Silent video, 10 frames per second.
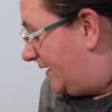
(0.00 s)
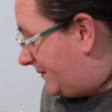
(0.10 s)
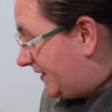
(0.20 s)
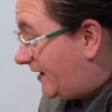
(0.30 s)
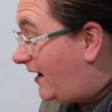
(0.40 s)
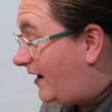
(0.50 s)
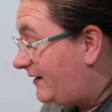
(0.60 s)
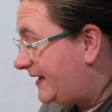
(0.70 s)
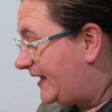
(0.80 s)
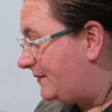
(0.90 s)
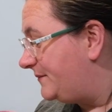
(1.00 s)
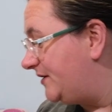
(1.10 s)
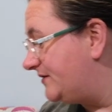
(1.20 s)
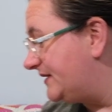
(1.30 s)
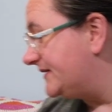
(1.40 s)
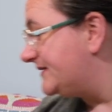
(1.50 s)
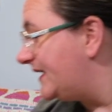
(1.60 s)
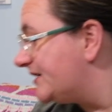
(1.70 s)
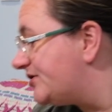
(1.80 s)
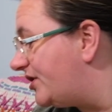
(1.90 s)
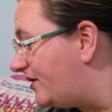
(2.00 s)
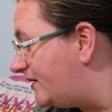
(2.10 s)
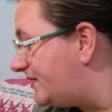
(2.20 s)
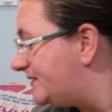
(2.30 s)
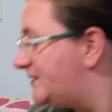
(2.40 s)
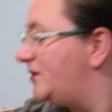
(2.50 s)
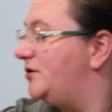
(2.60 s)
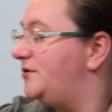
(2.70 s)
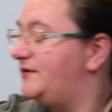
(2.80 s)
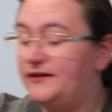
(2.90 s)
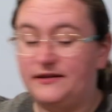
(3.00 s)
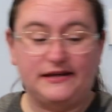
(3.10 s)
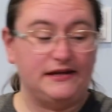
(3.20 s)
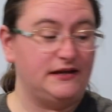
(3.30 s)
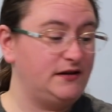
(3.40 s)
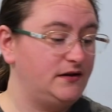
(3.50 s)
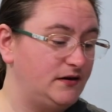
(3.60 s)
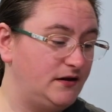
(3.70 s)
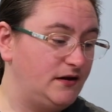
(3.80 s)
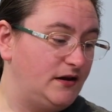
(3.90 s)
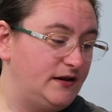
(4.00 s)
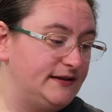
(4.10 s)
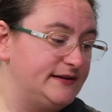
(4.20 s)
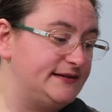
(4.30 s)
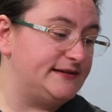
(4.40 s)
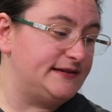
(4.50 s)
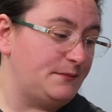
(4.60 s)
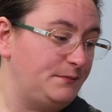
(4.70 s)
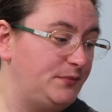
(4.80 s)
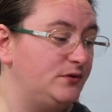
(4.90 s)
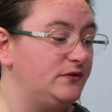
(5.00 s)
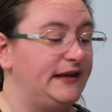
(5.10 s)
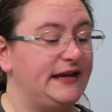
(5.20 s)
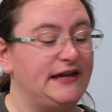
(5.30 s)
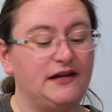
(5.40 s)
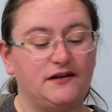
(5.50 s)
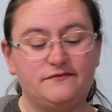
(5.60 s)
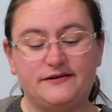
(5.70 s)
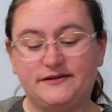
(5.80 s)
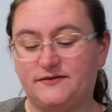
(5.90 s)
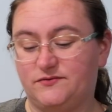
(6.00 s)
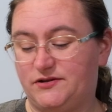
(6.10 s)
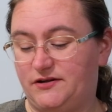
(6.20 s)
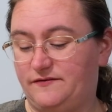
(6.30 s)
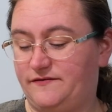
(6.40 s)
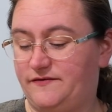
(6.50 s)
But I am using stash yarn, so the sample here is sort of